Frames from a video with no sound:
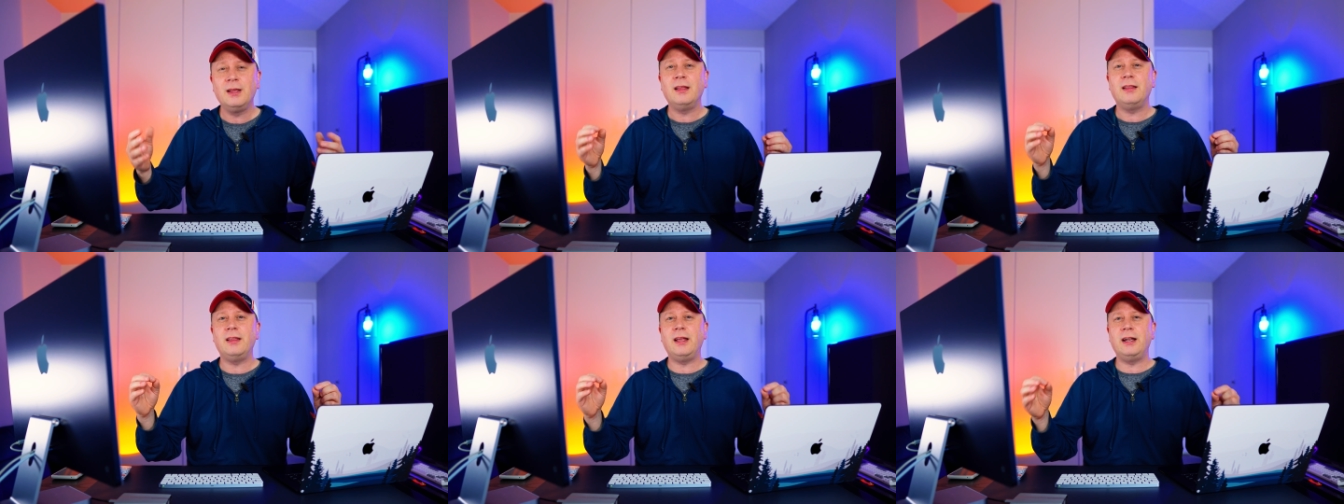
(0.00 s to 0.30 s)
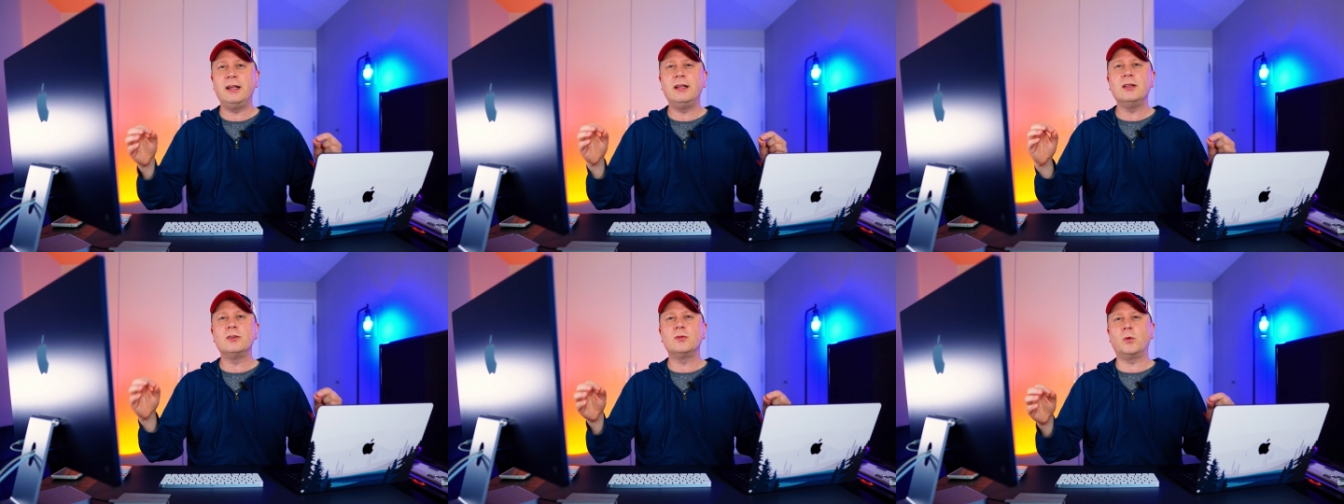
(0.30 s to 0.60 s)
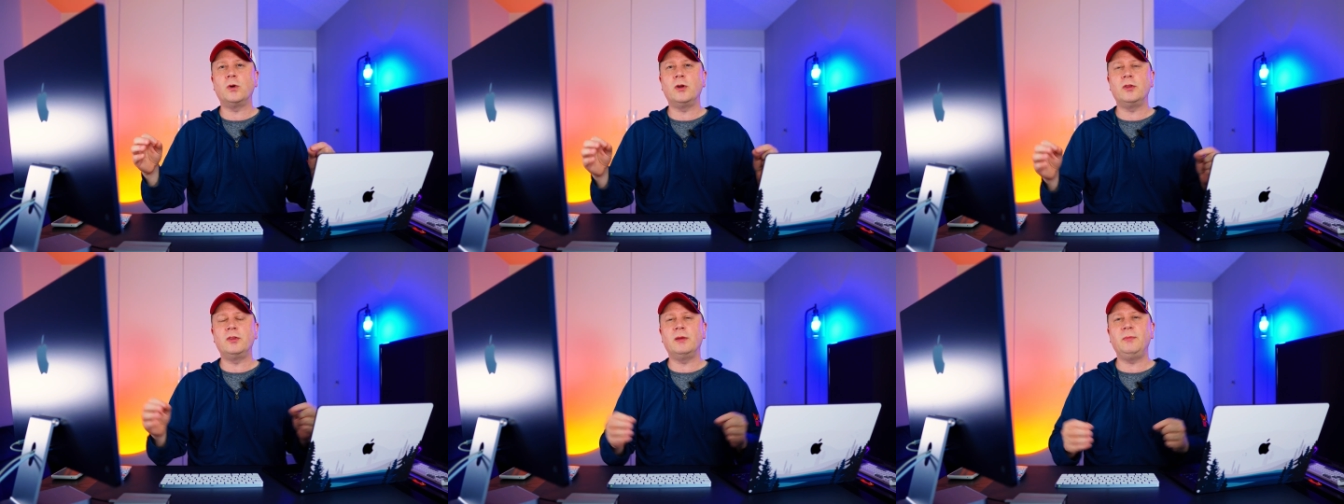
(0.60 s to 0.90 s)
then it is
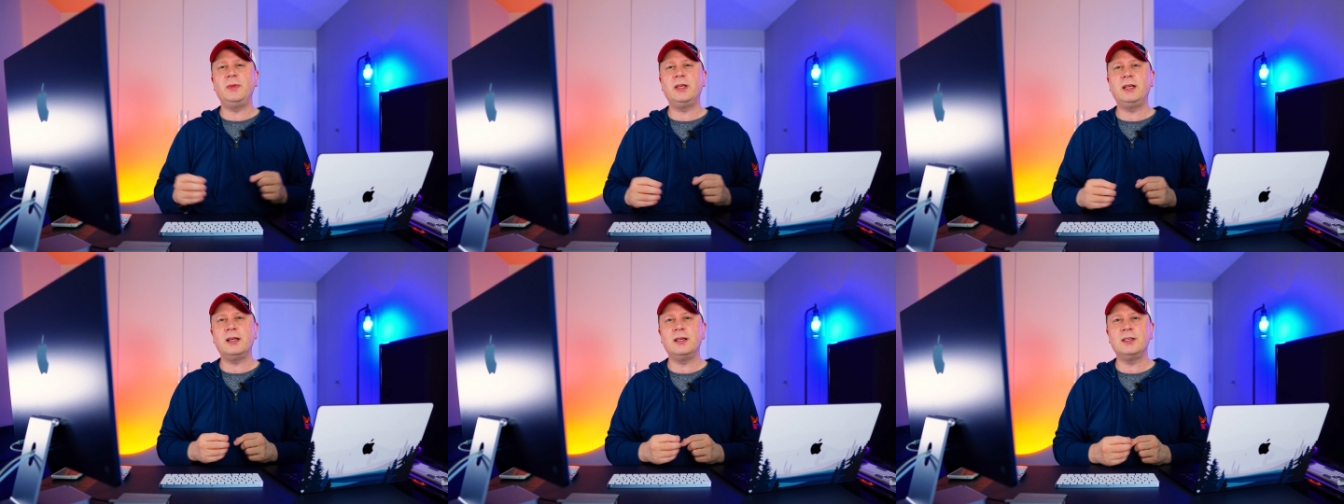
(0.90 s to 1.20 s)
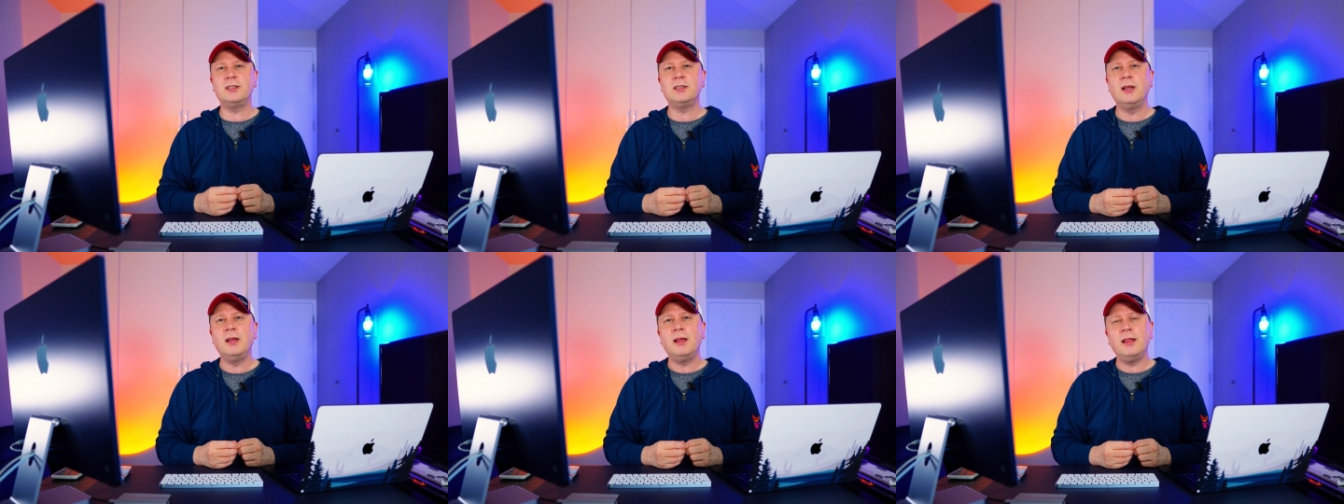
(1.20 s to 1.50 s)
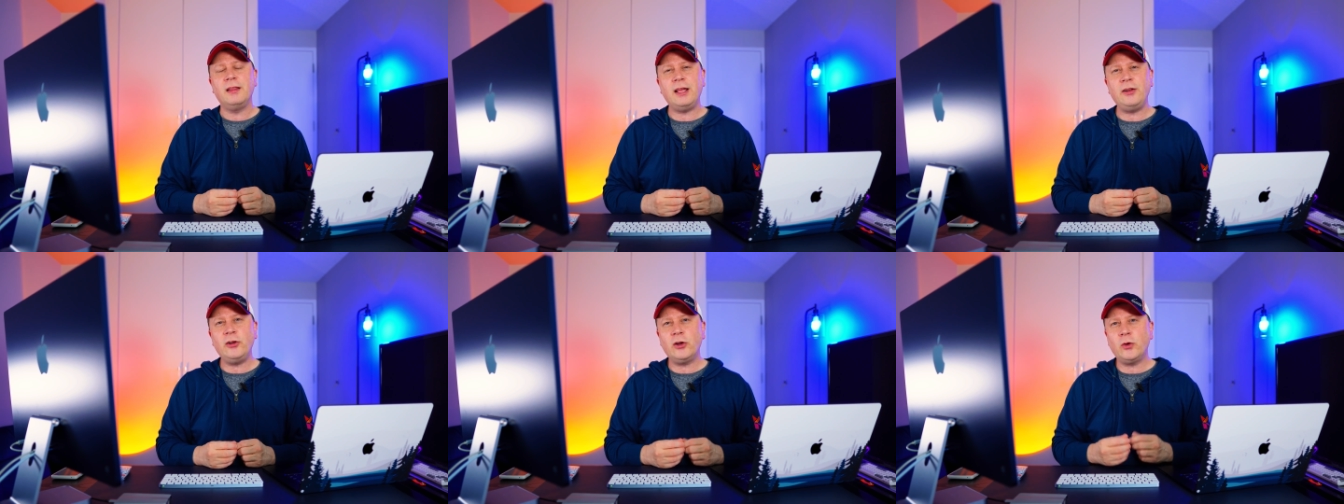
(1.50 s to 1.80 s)
worth it, because
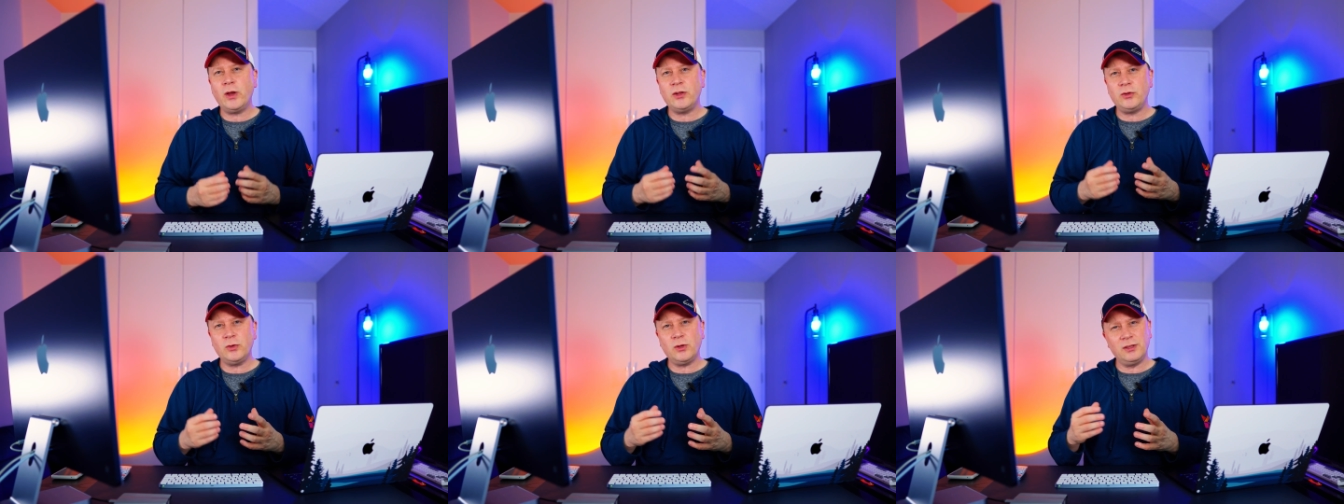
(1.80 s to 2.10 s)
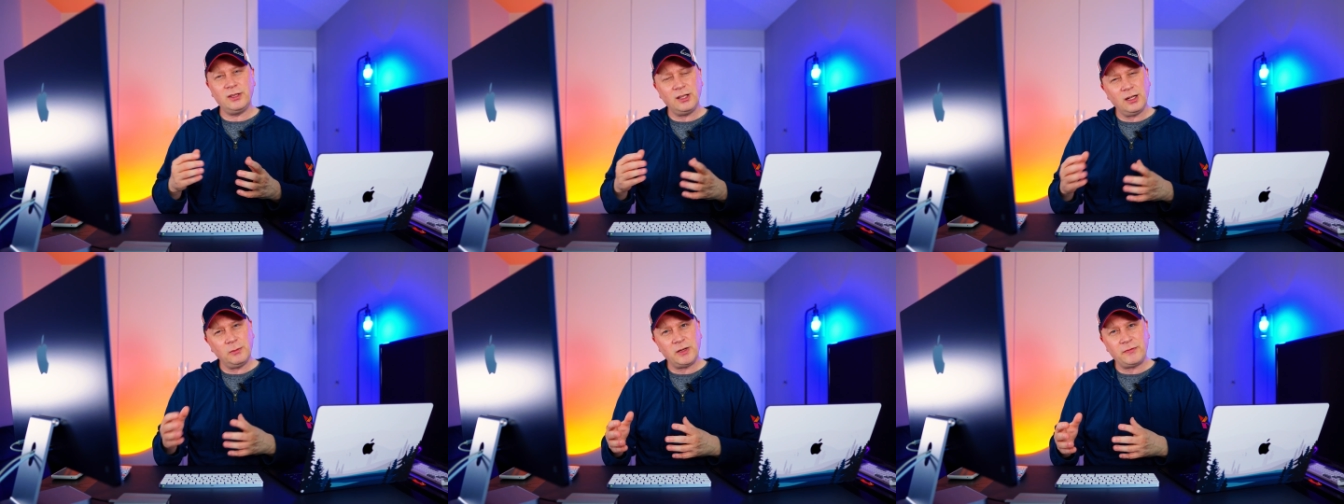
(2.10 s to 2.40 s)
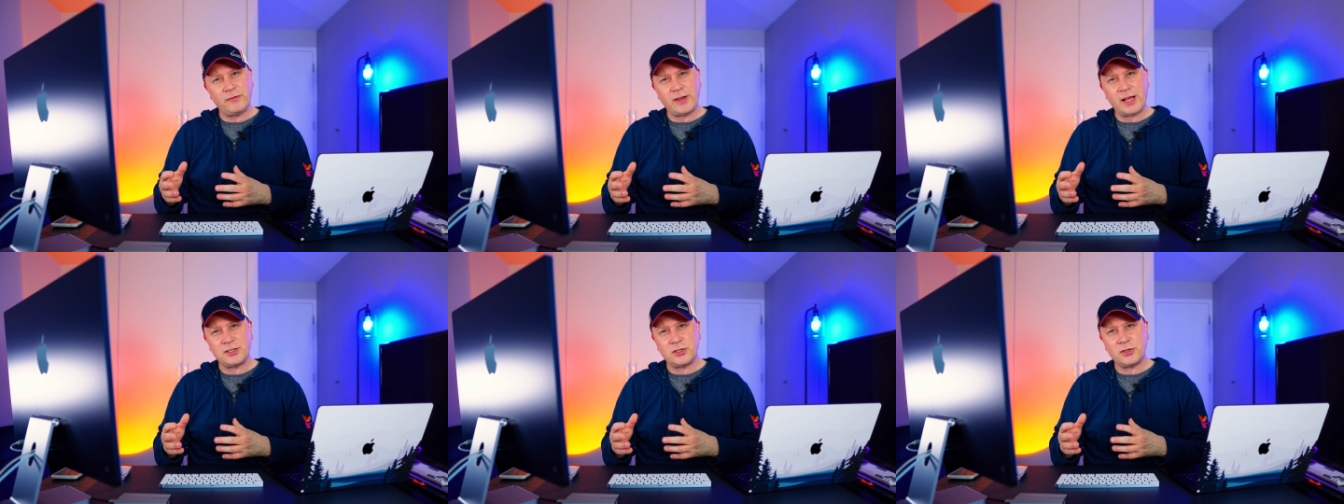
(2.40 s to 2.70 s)
then you're going to a little
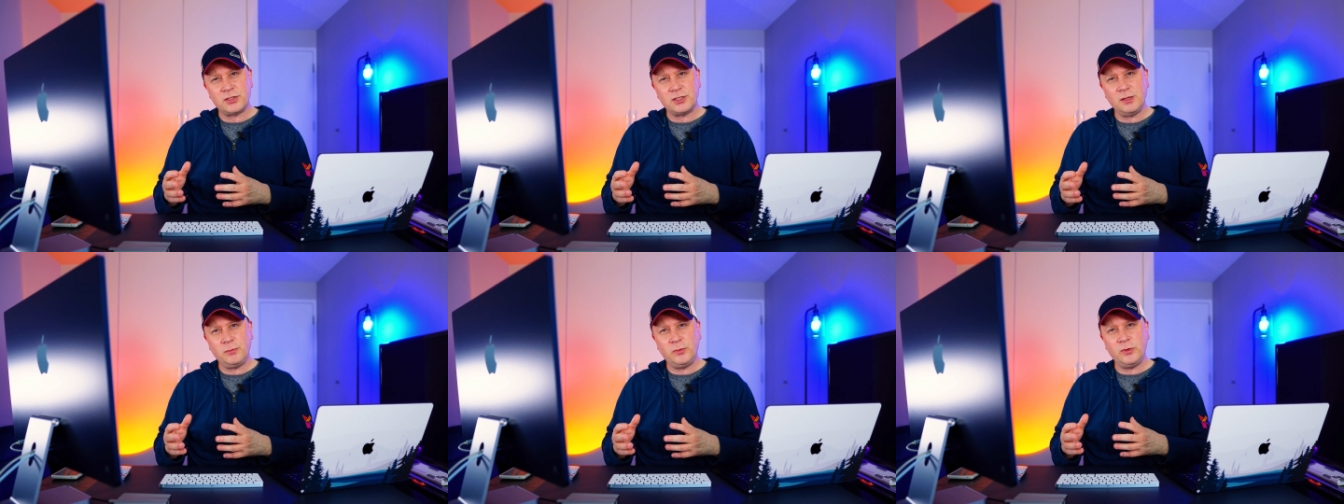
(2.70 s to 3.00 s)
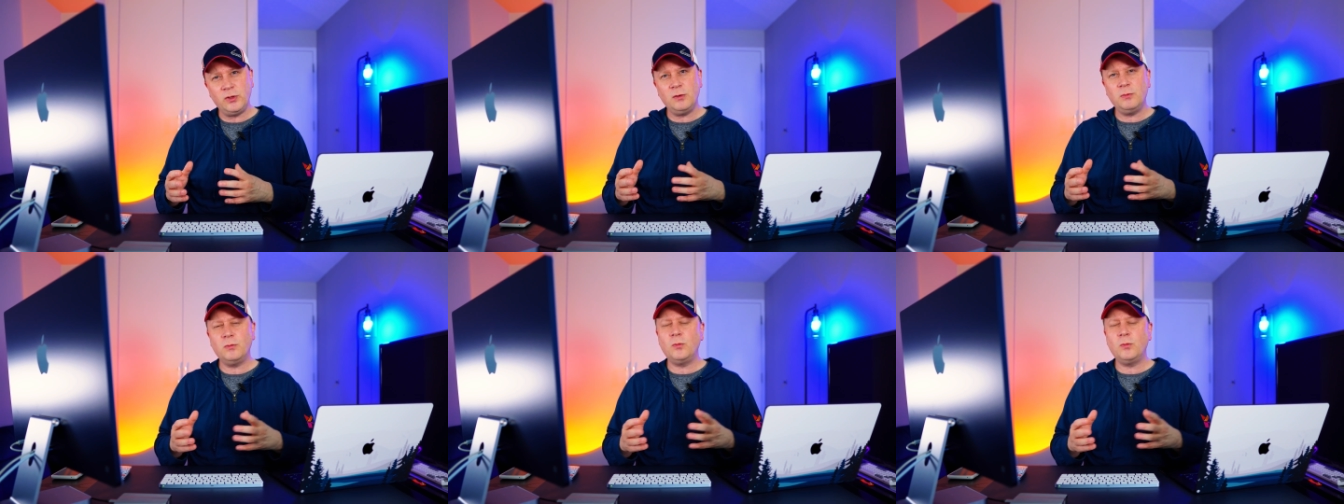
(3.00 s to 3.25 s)
bit faster C P U,